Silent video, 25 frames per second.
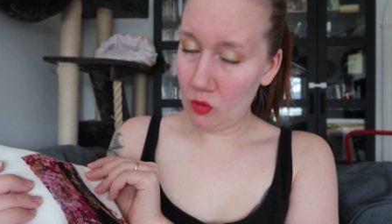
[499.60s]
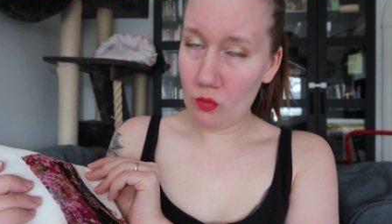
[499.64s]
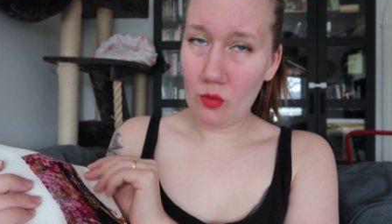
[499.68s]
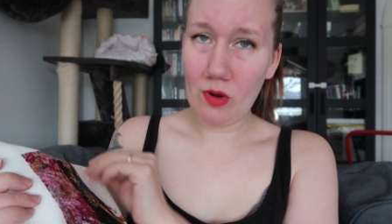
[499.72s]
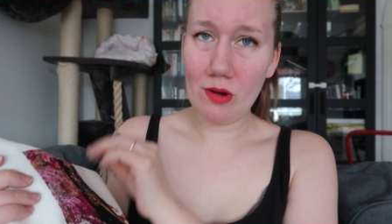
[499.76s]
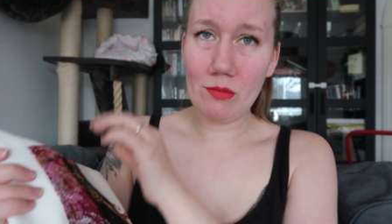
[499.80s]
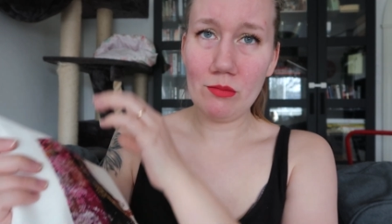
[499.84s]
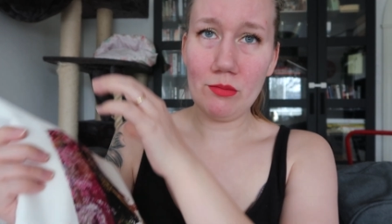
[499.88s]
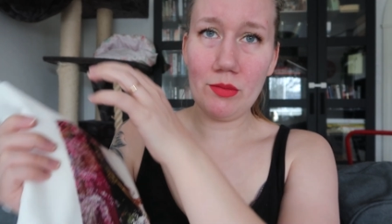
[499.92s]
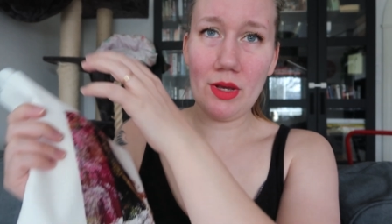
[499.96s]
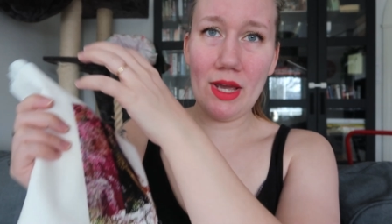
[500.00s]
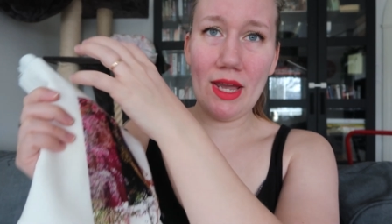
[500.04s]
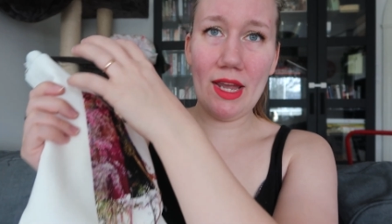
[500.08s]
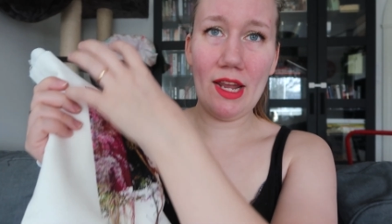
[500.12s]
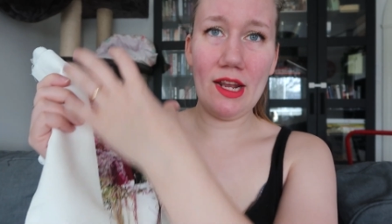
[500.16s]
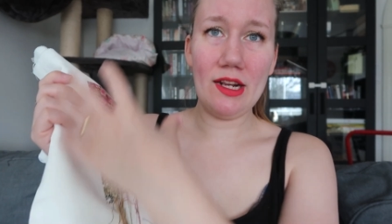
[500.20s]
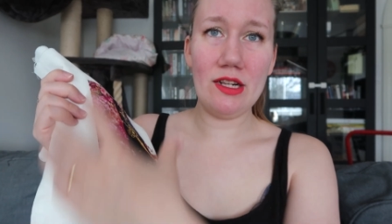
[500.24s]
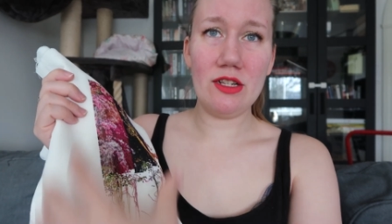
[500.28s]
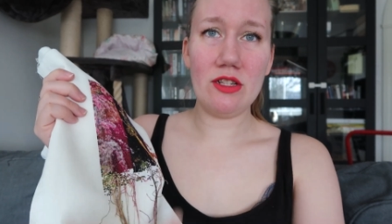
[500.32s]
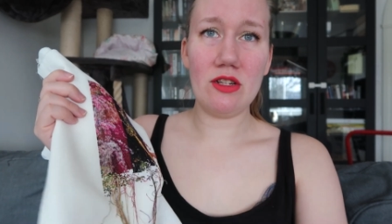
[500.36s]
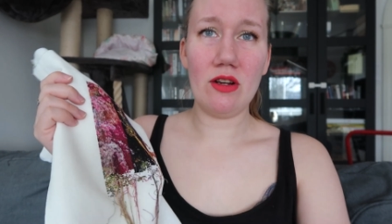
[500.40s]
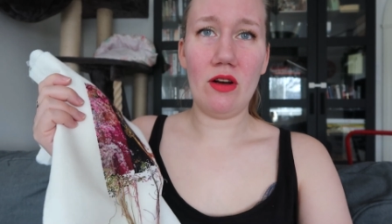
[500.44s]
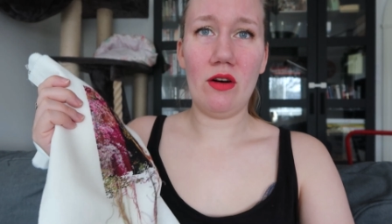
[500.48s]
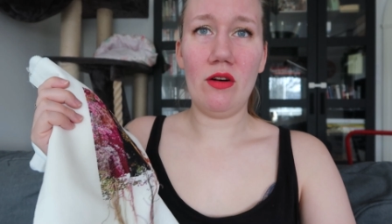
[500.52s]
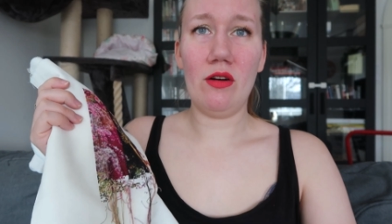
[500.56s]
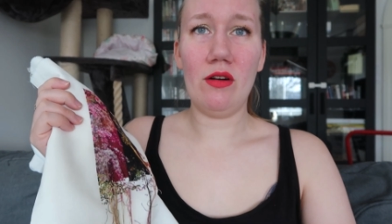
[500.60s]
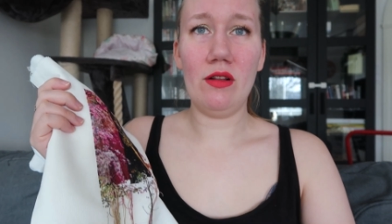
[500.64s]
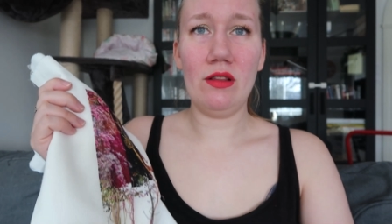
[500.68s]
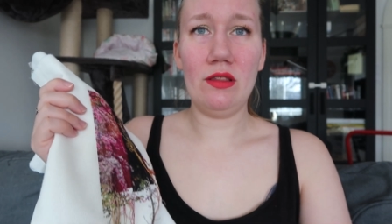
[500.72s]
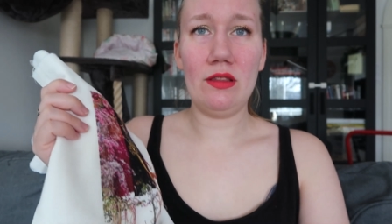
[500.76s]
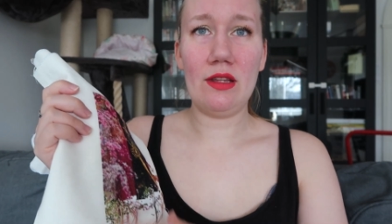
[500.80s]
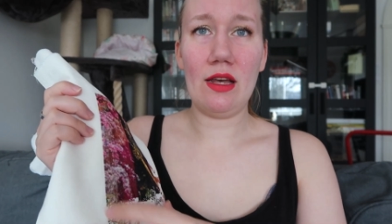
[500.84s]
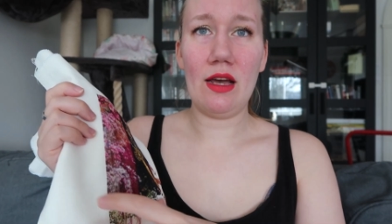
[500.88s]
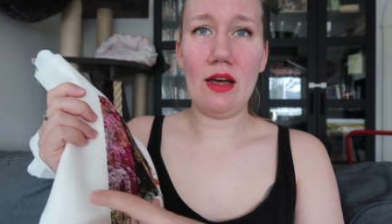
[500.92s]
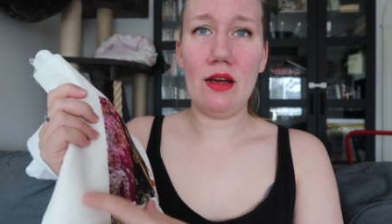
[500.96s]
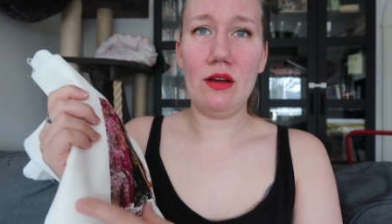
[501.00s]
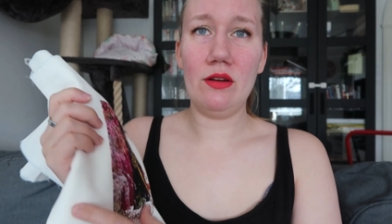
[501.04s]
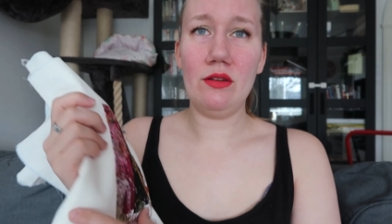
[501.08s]
one page all
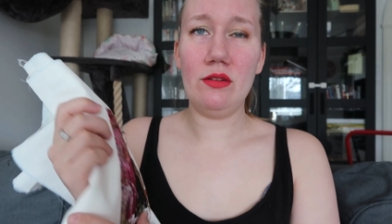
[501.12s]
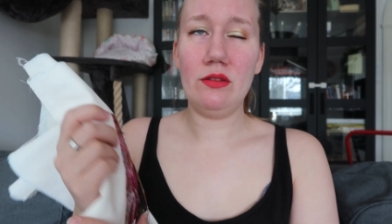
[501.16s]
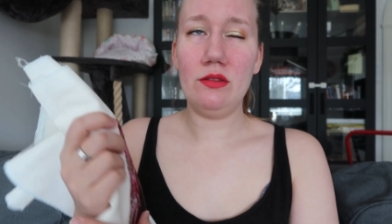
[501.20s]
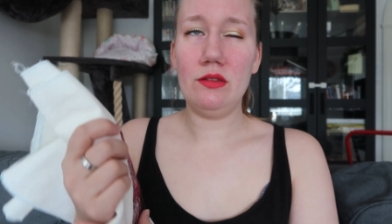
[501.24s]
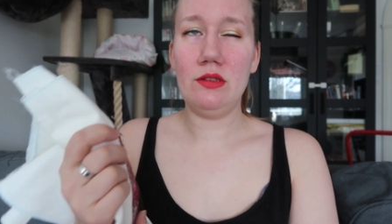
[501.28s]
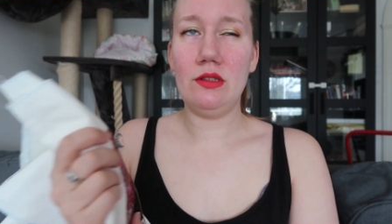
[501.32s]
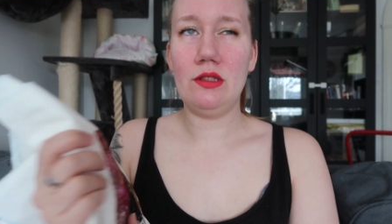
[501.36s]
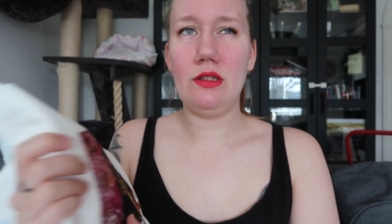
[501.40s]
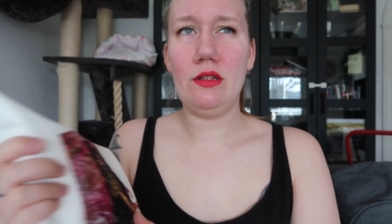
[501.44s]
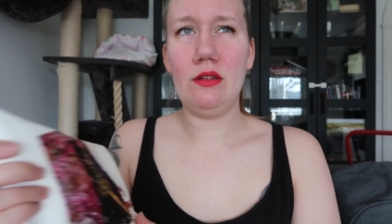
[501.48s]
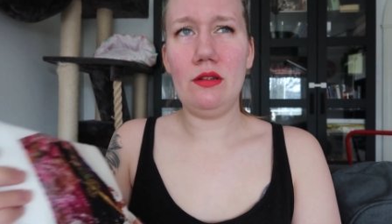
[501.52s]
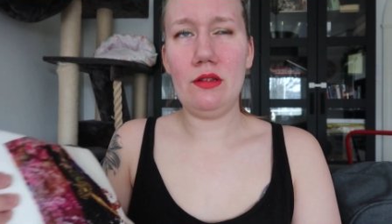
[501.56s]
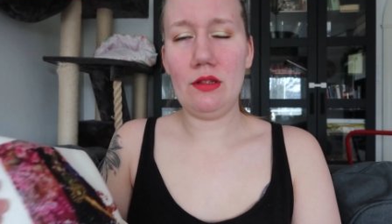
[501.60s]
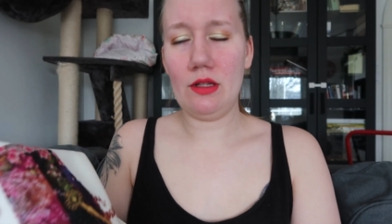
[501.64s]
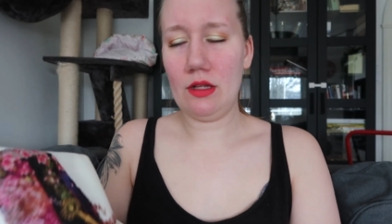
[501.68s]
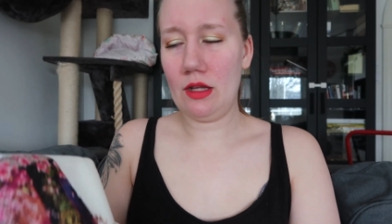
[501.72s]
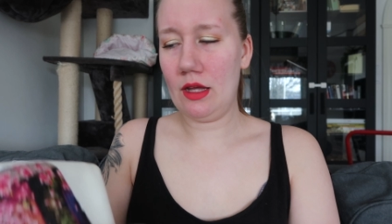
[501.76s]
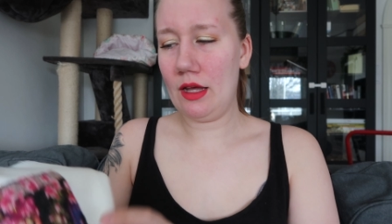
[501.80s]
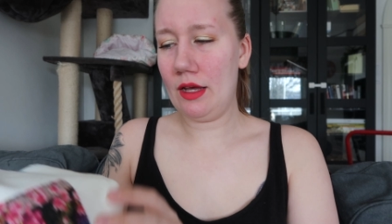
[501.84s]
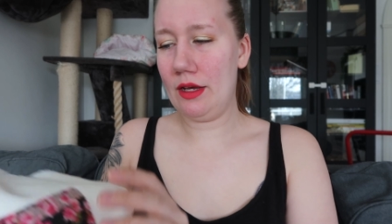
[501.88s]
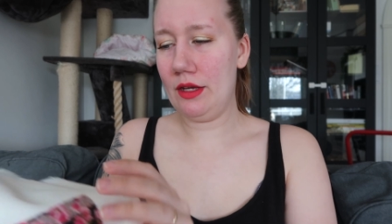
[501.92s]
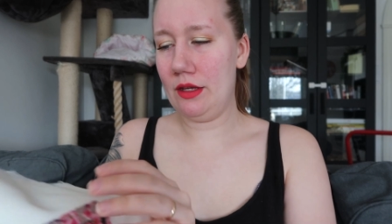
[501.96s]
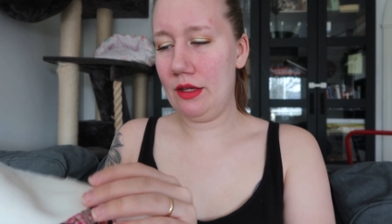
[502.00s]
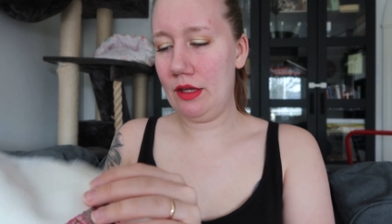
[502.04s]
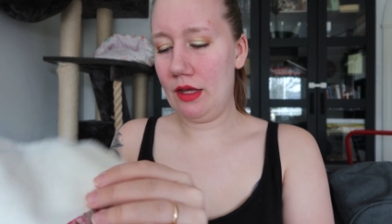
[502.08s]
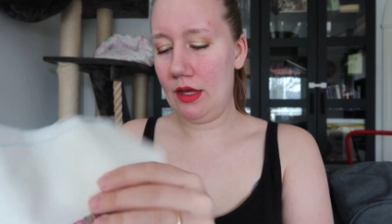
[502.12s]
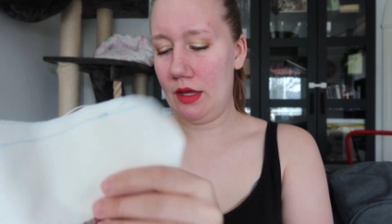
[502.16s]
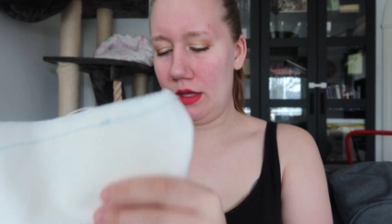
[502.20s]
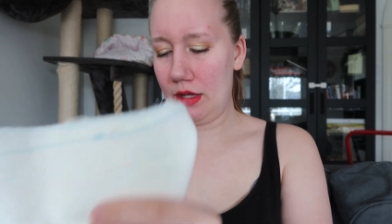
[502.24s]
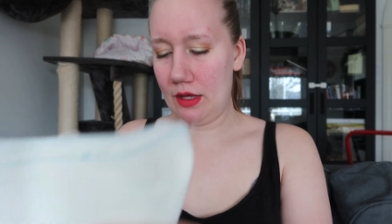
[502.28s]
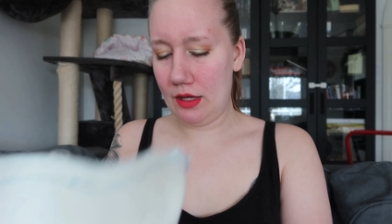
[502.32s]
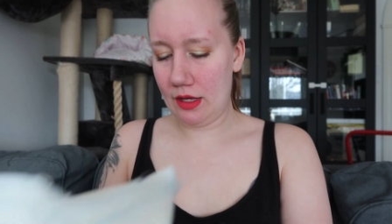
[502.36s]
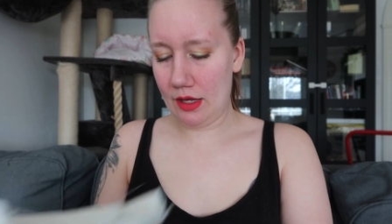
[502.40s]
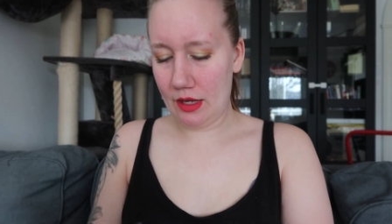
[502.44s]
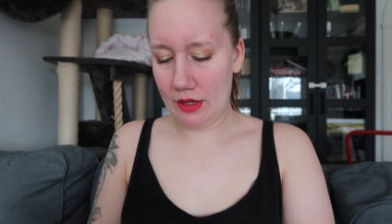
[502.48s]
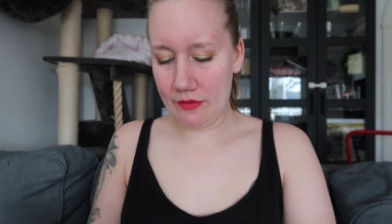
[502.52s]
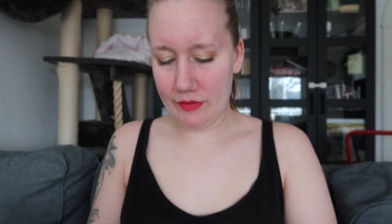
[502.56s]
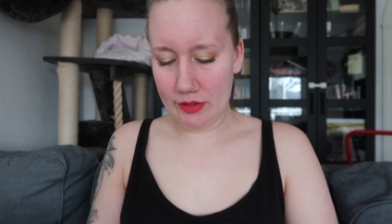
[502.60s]
down I
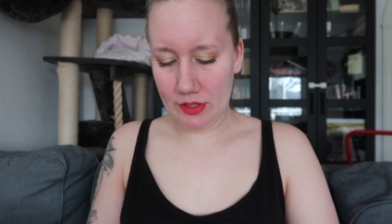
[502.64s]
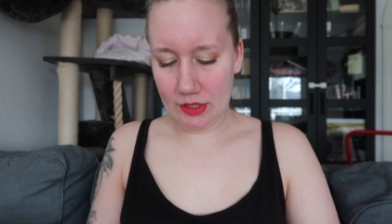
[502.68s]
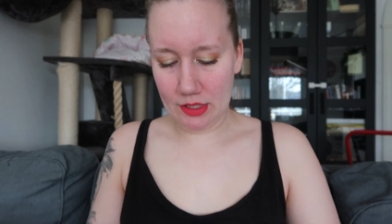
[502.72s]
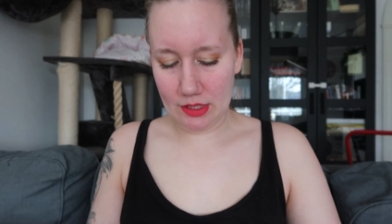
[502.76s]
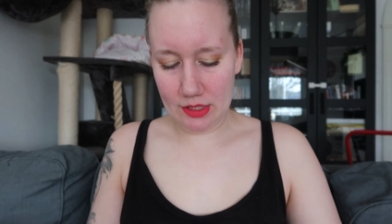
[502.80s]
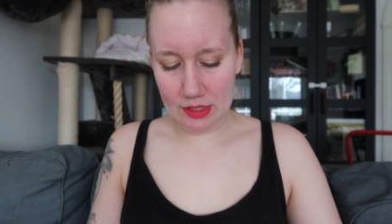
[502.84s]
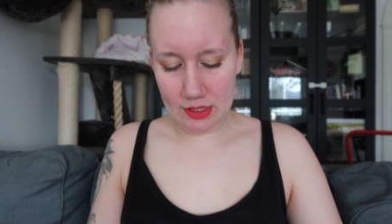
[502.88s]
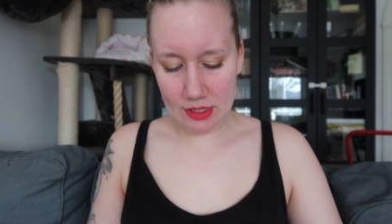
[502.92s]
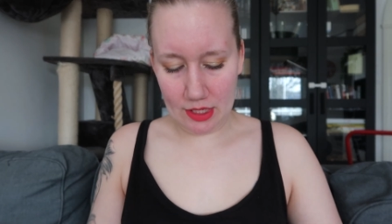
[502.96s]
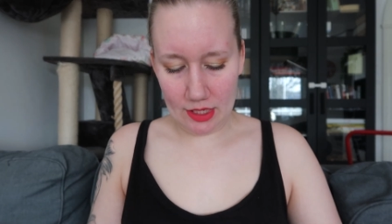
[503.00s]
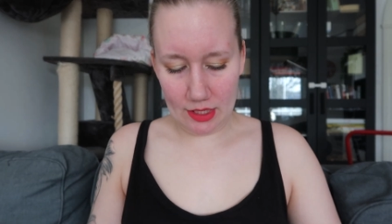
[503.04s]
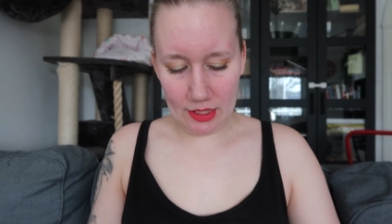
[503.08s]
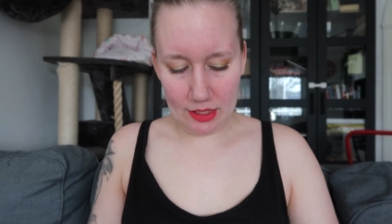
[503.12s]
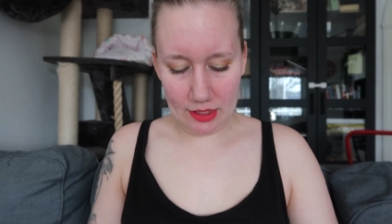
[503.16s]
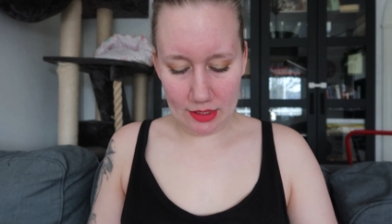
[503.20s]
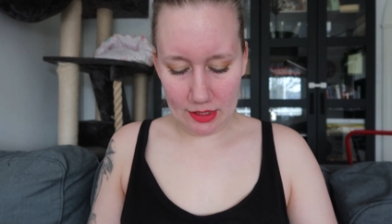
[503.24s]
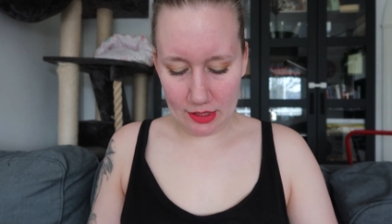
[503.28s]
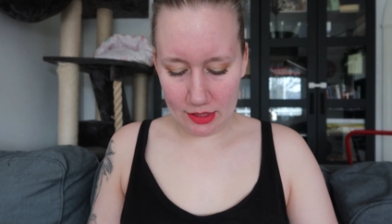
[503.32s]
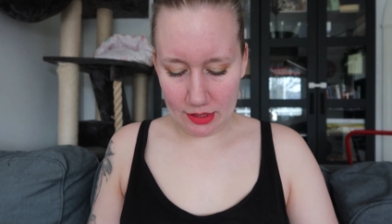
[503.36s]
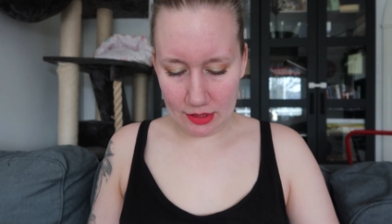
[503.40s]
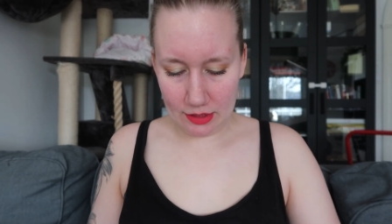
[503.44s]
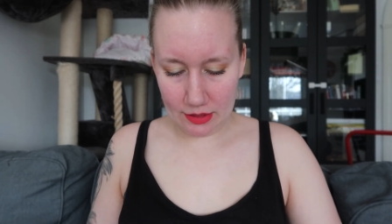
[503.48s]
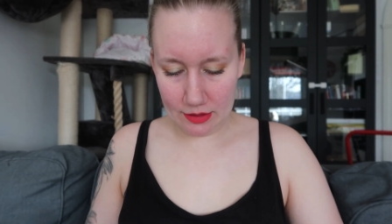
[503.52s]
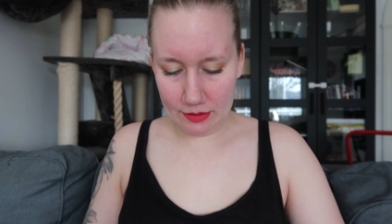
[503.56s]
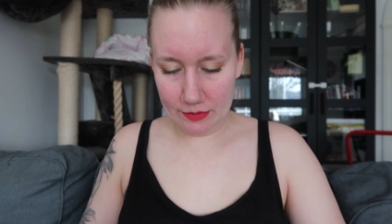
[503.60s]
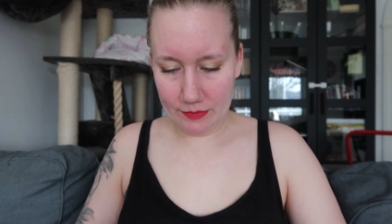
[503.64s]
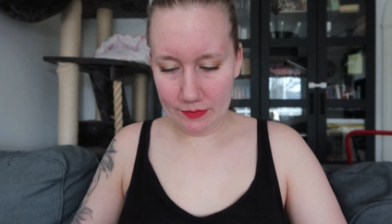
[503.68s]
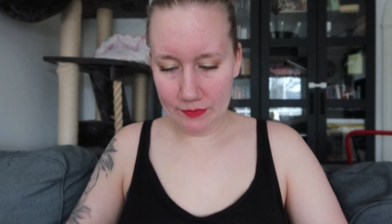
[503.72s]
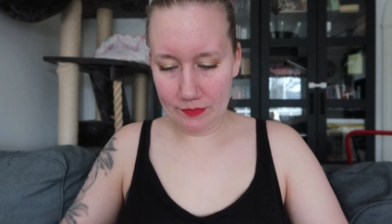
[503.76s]
I haven't decided yet